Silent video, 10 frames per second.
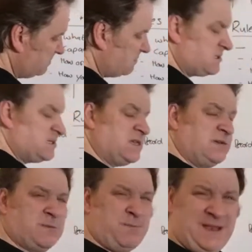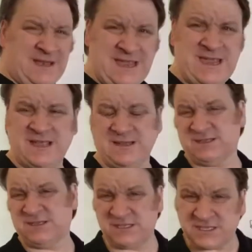does it seem to be leaking?
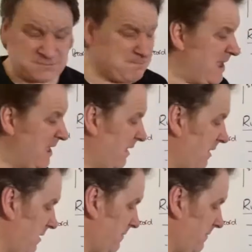Does it smell?